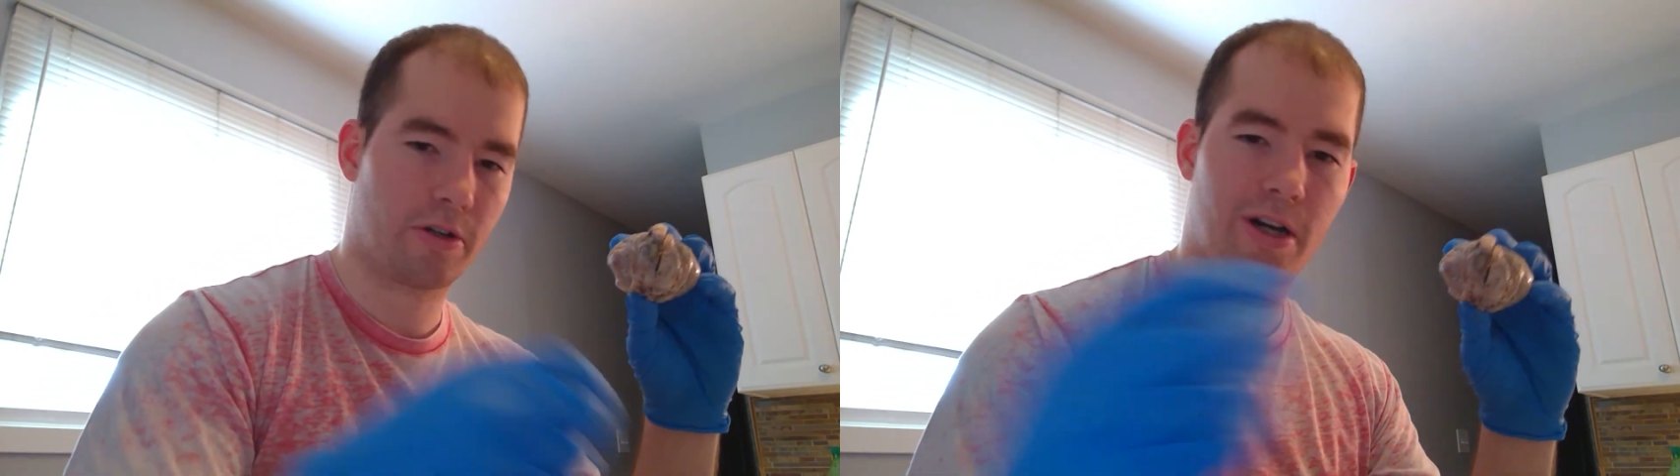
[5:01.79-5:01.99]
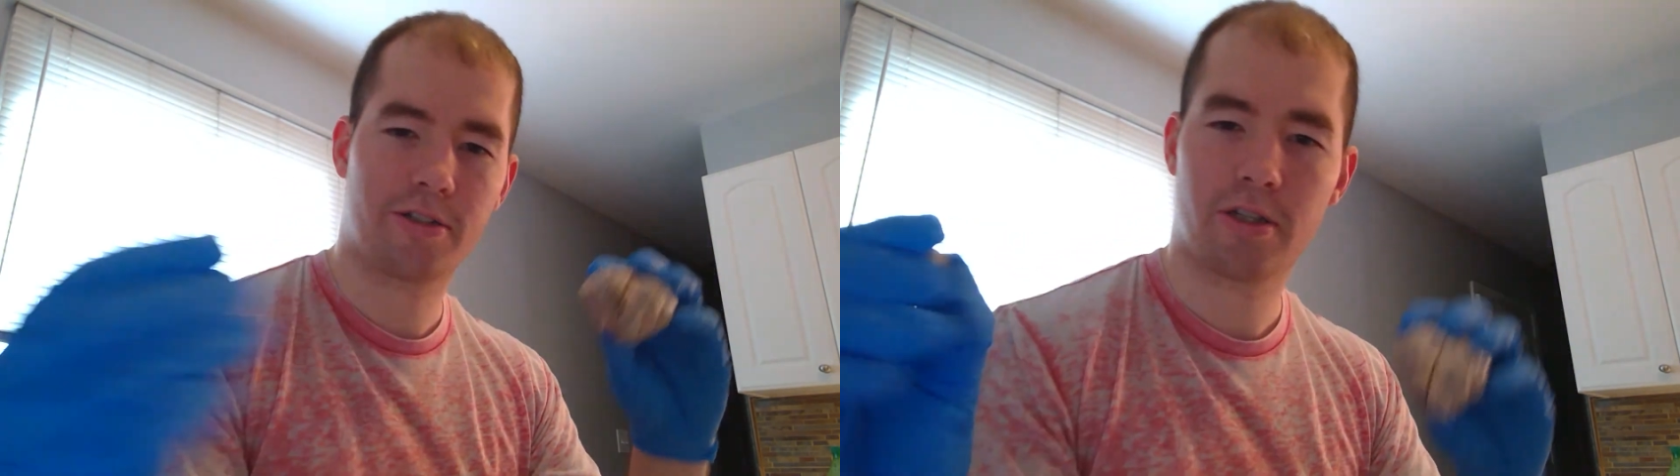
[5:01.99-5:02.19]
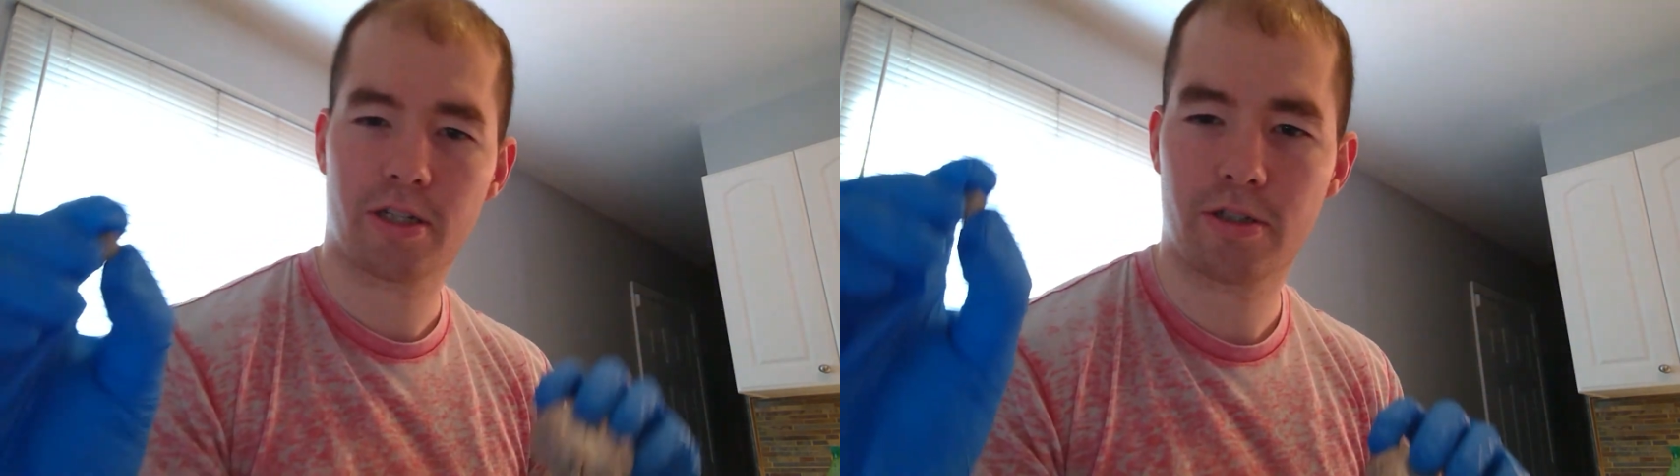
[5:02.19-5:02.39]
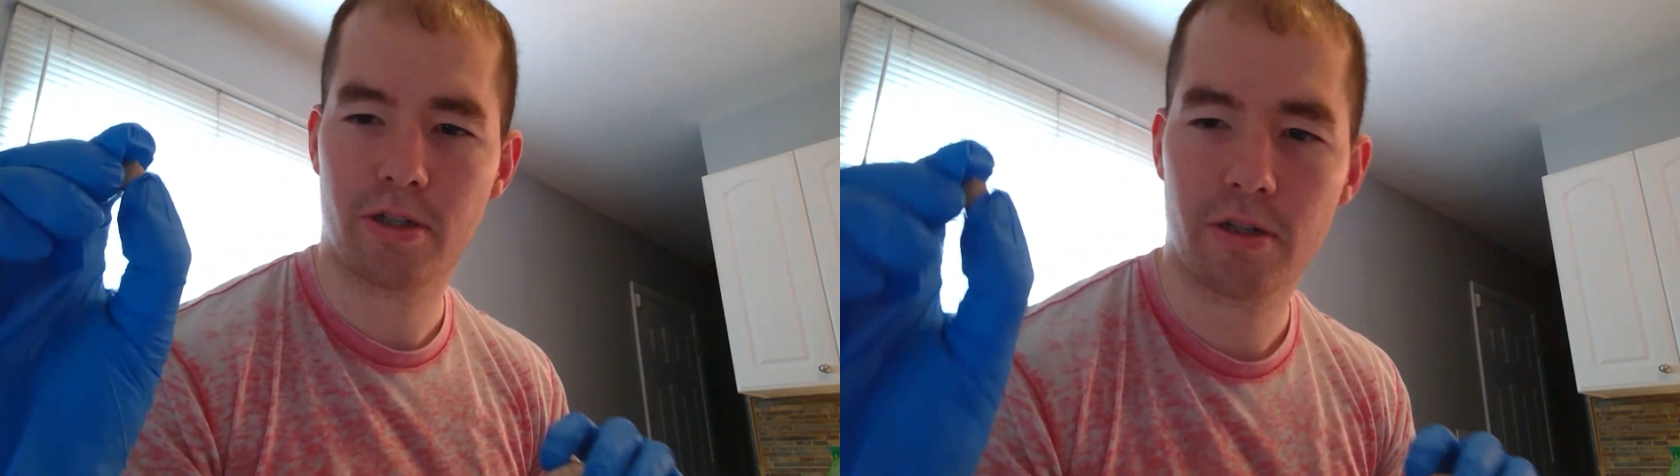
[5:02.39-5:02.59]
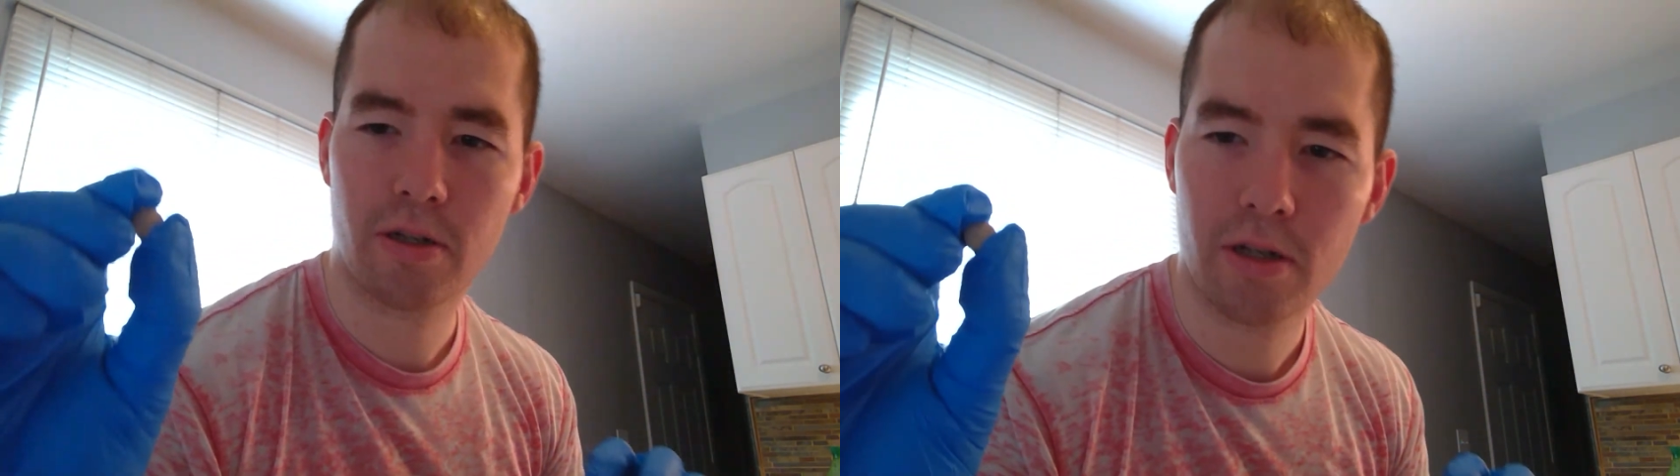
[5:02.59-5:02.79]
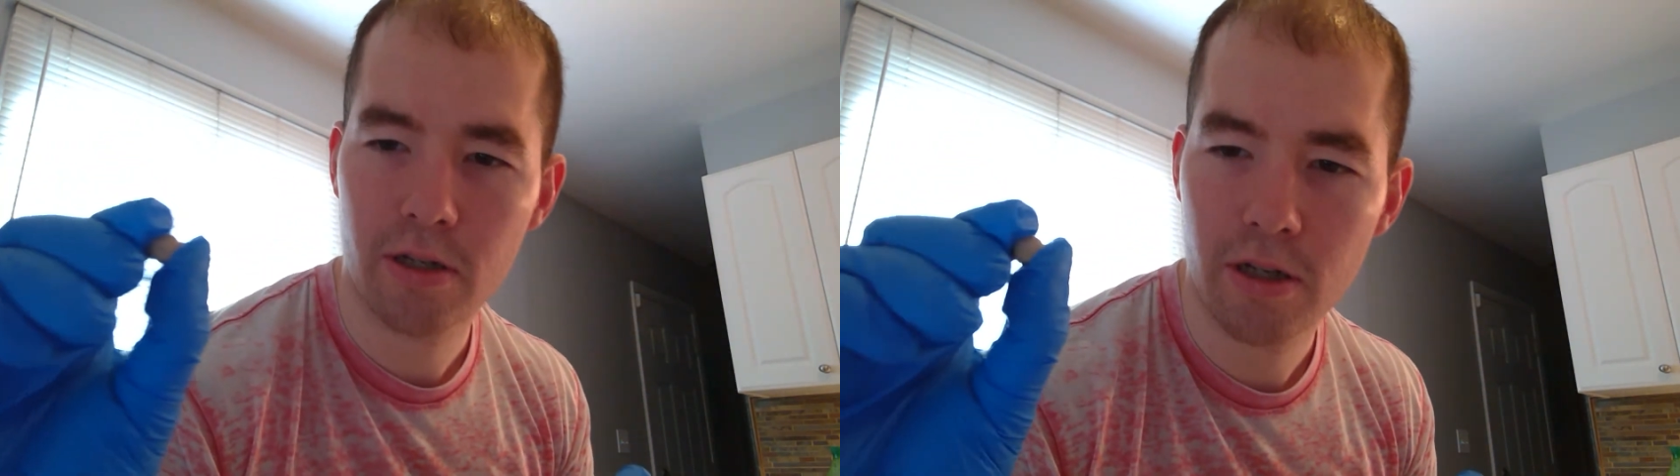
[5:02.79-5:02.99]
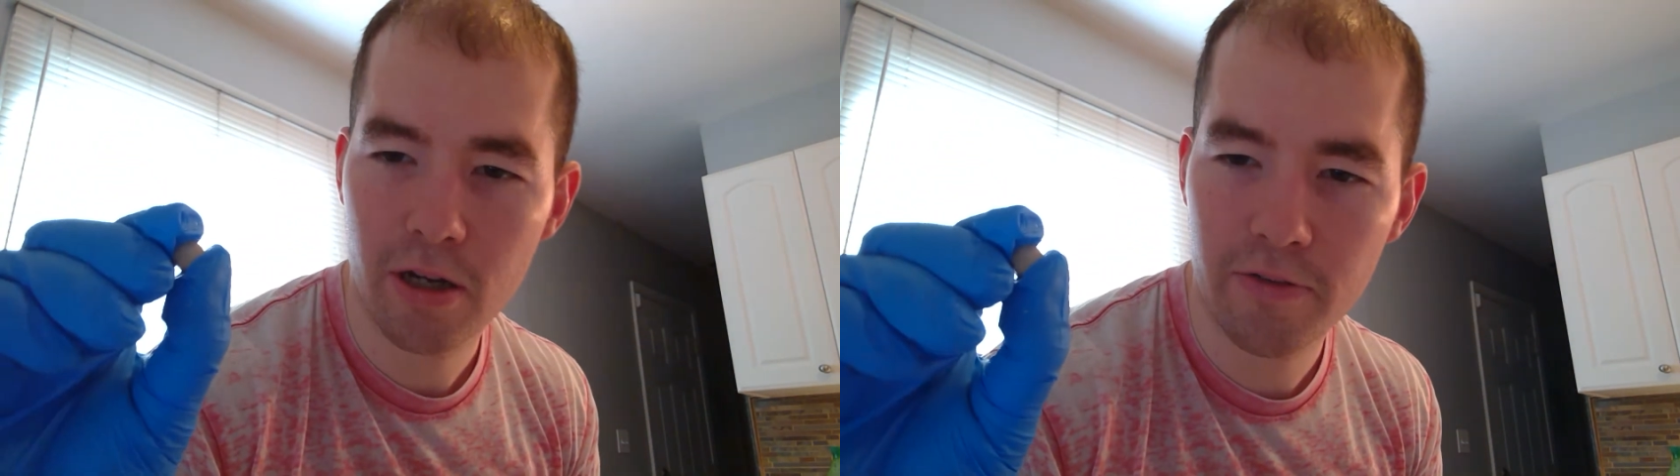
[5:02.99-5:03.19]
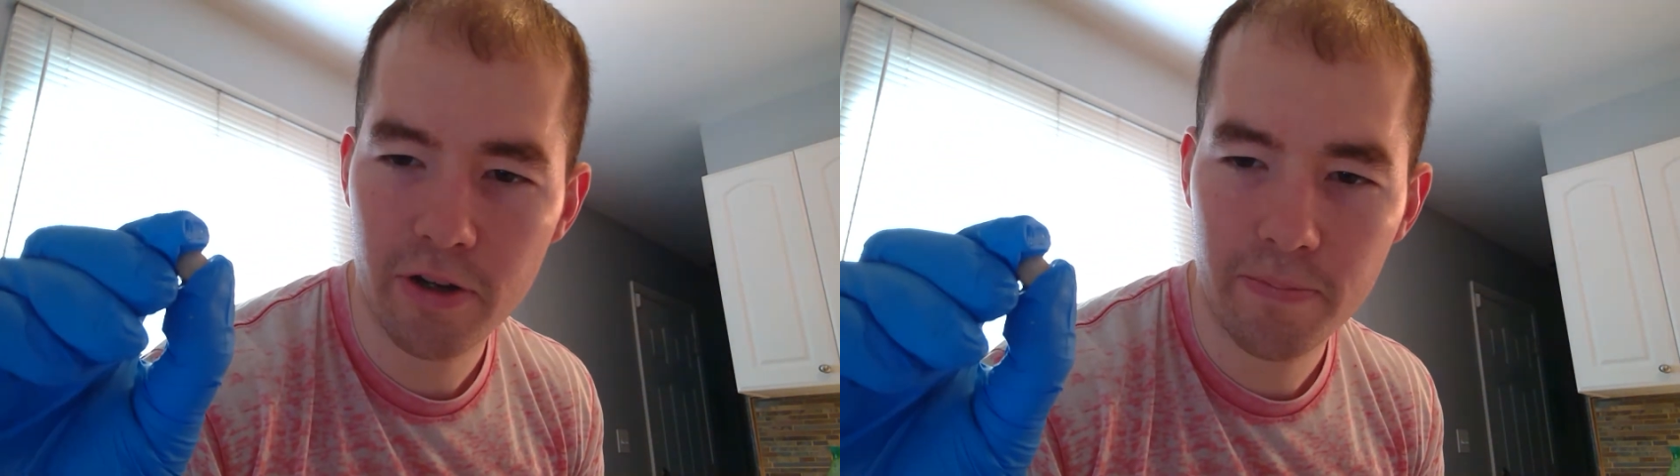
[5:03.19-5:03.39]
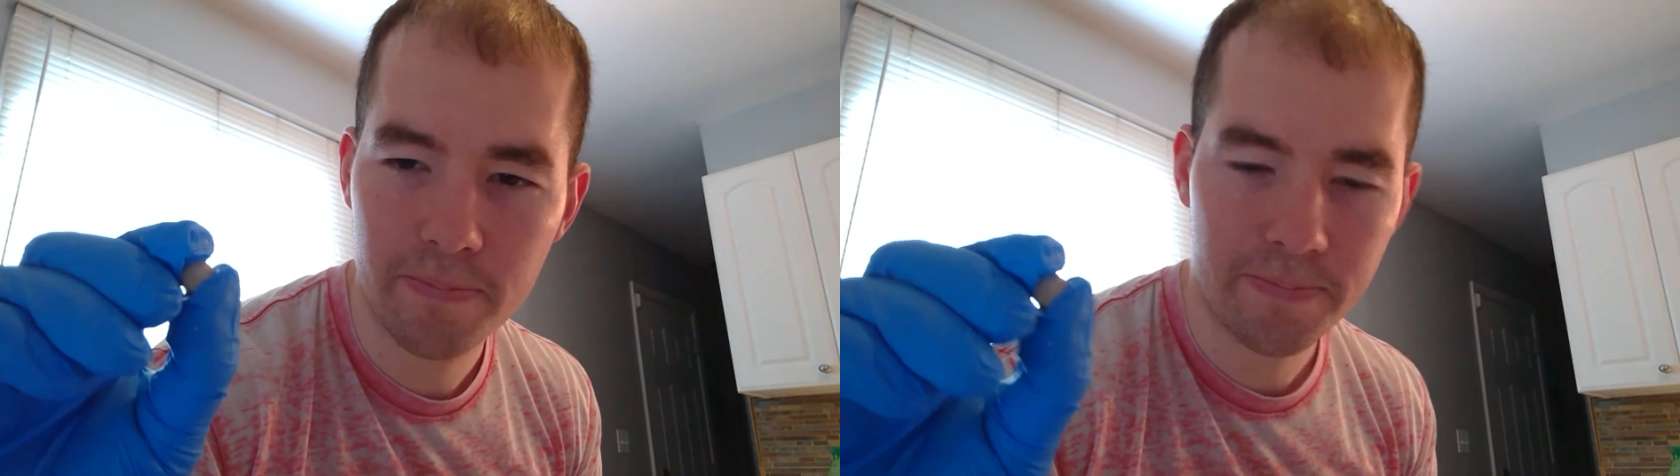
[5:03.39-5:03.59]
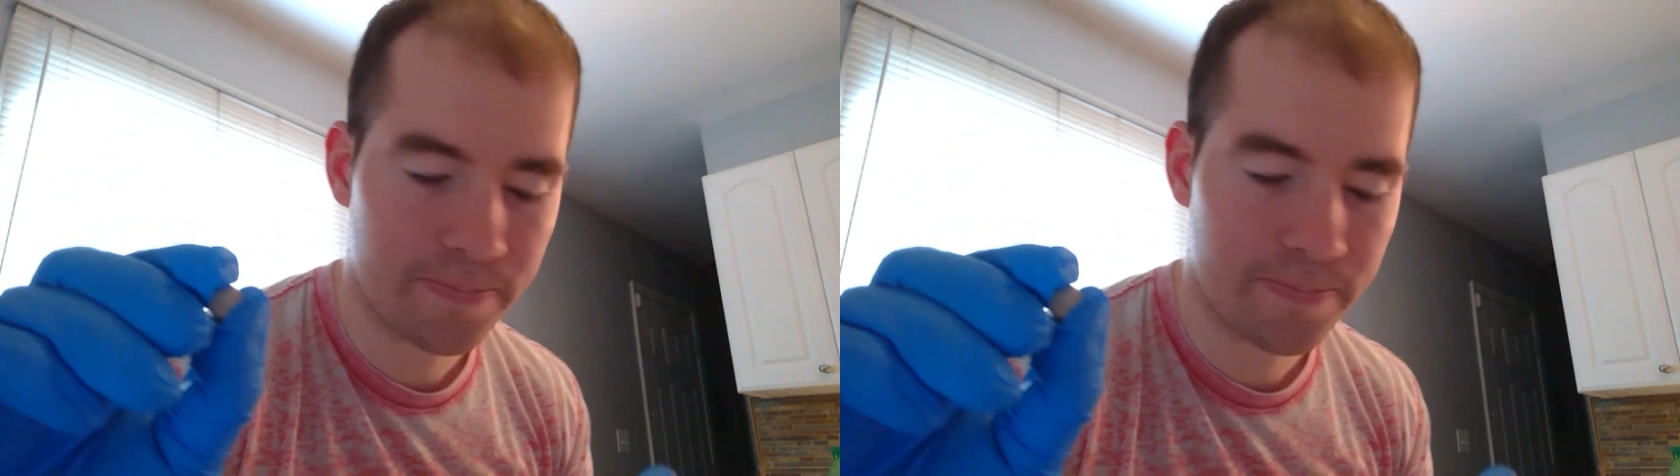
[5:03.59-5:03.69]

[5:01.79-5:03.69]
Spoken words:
cross section of it.